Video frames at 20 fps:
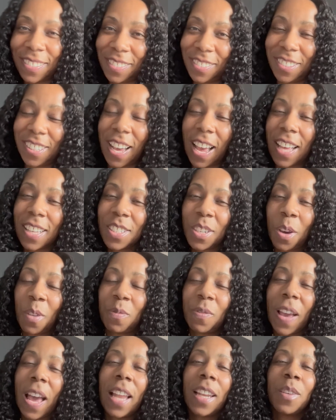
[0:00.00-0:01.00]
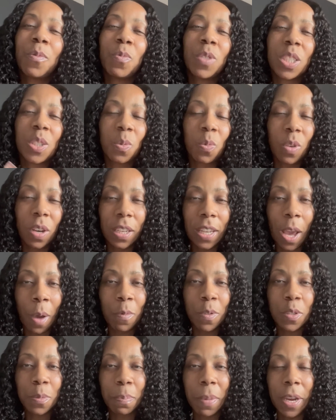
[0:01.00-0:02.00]
you guys know Falynn was the one that
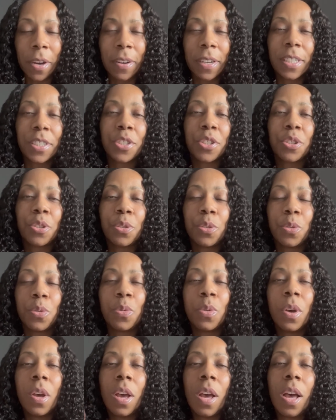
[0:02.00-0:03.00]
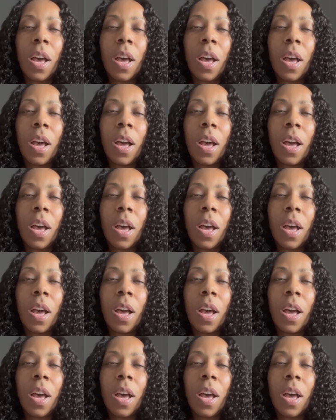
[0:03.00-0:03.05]
was married to